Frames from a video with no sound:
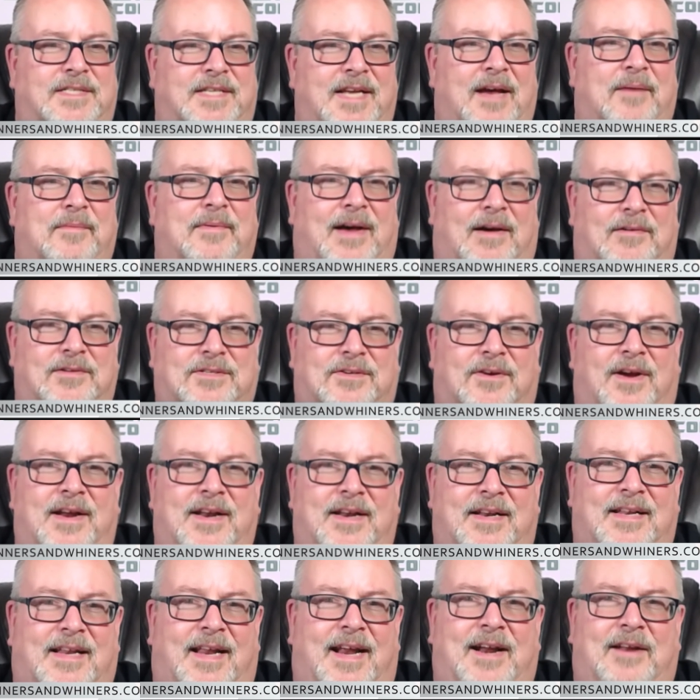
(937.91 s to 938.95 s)
Yep, I was right.
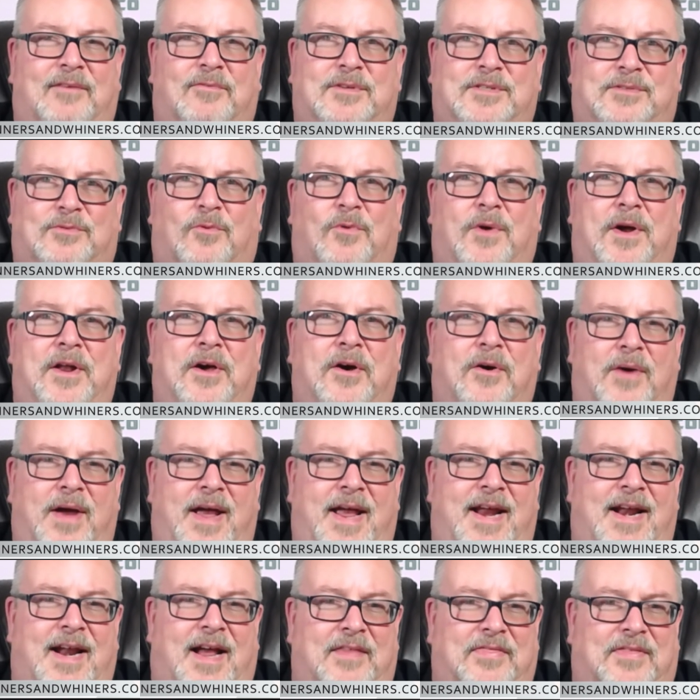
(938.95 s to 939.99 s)
Atlanta was
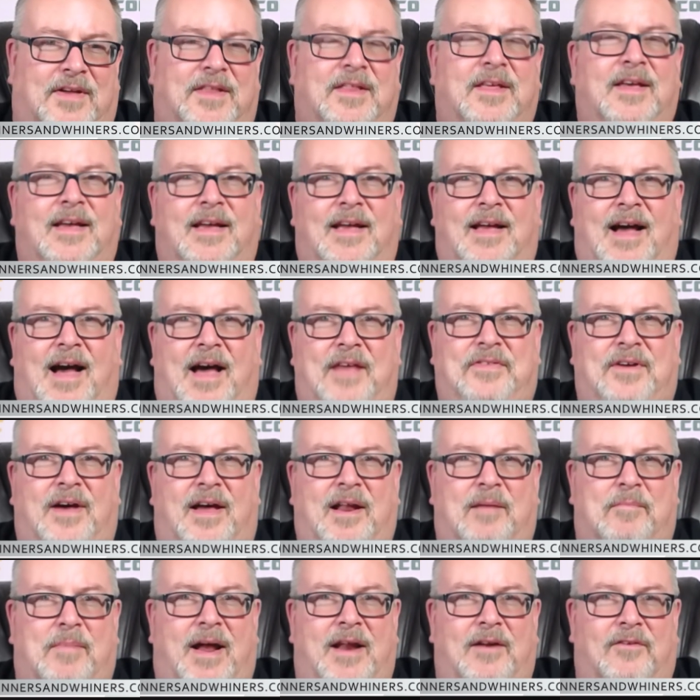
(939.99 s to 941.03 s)
108. I thought I
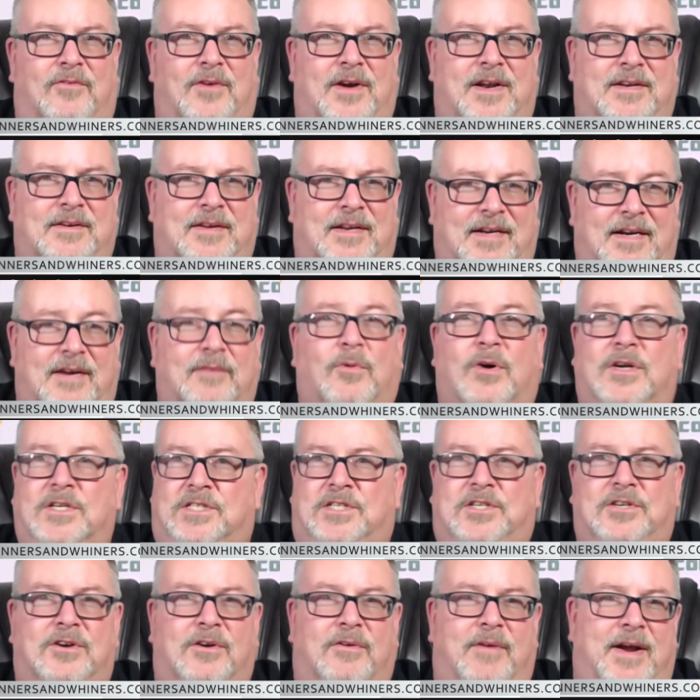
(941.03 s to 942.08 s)
might have read it, and it was
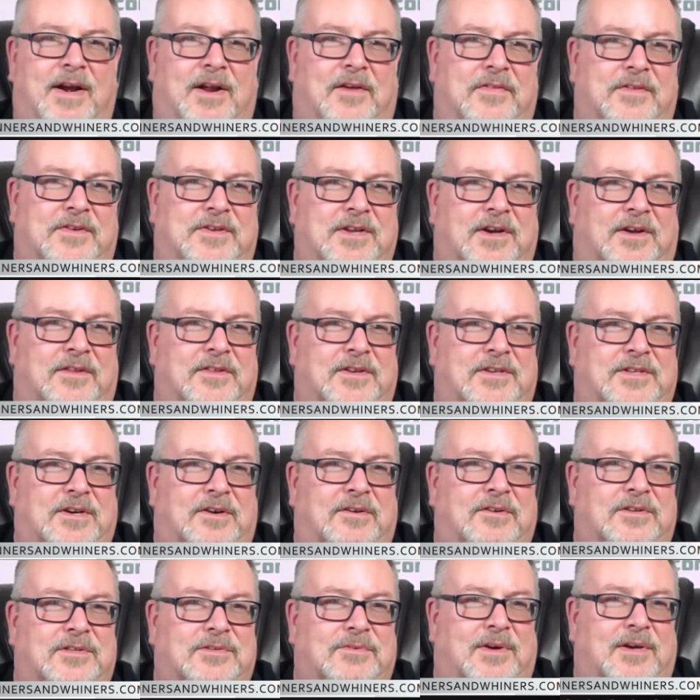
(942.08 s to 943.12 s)
208 on the
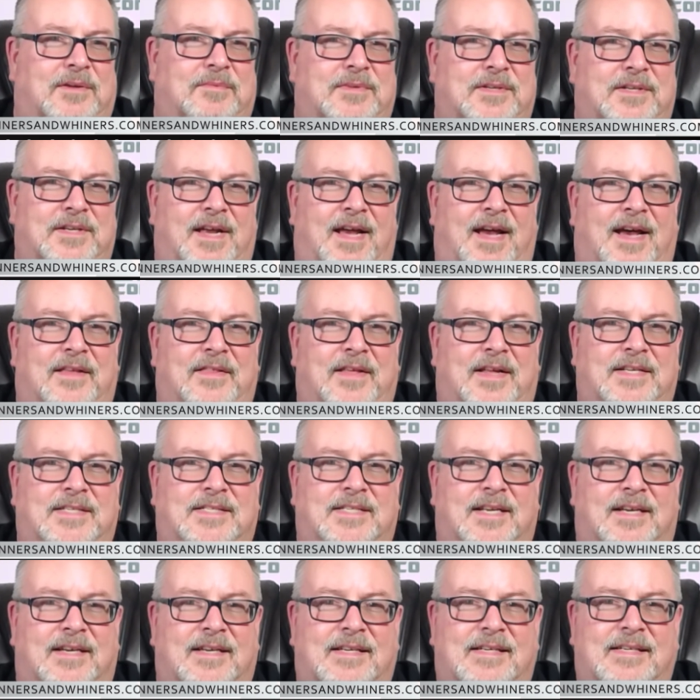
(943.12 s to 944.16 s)
total as well. But yeah, that's
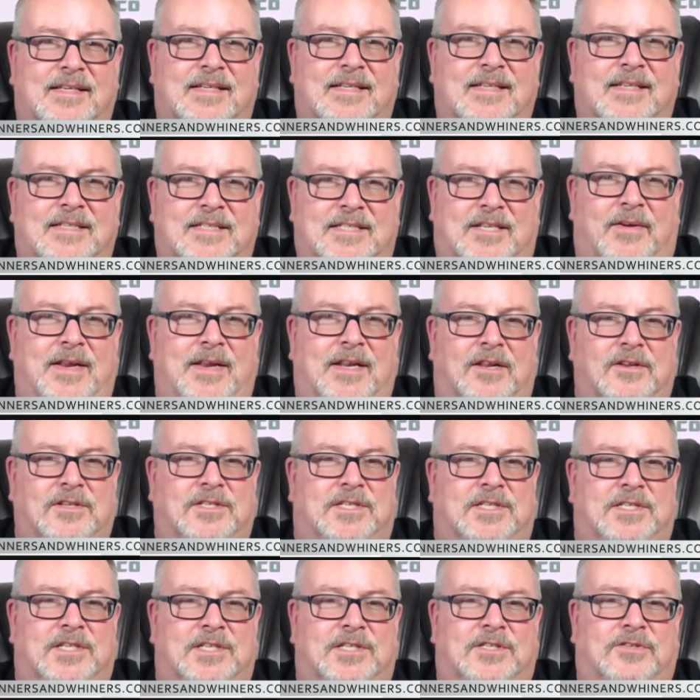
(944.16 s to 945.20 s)
so he
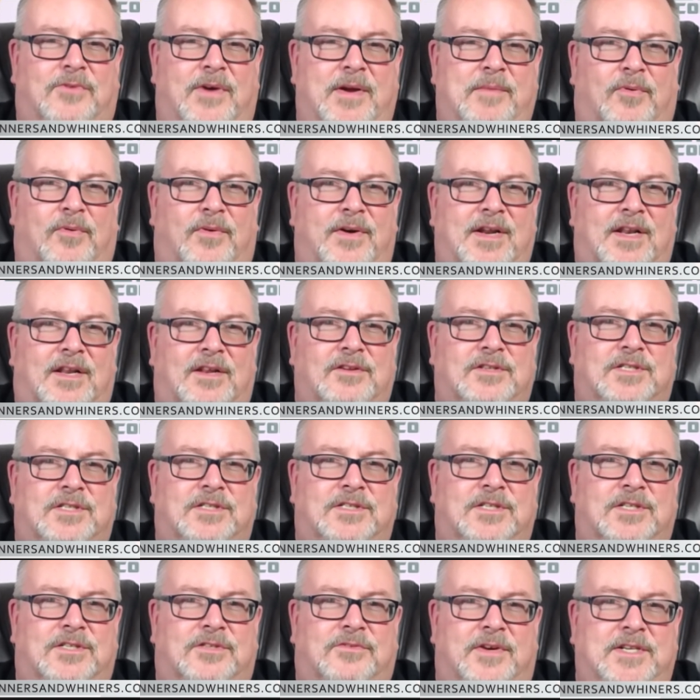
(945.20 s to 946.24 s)
loses his 3 point. He loses
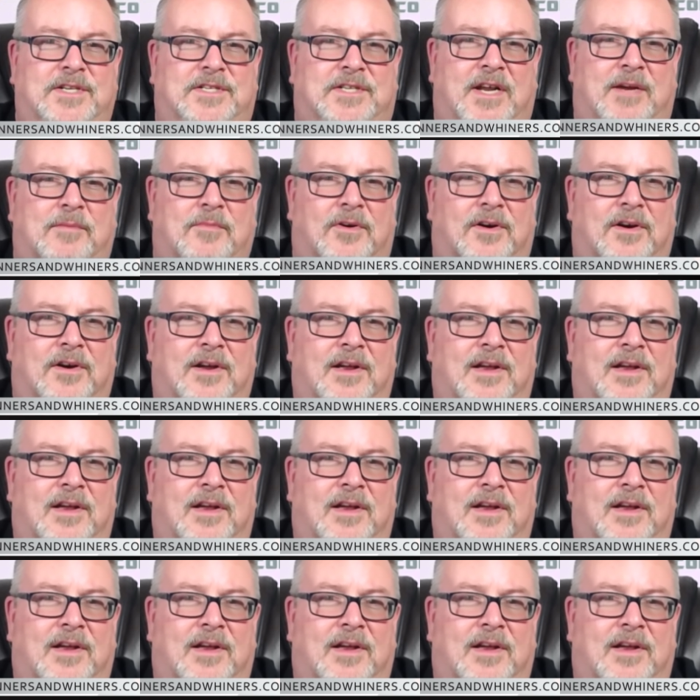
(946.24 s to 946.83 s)
his three teamer.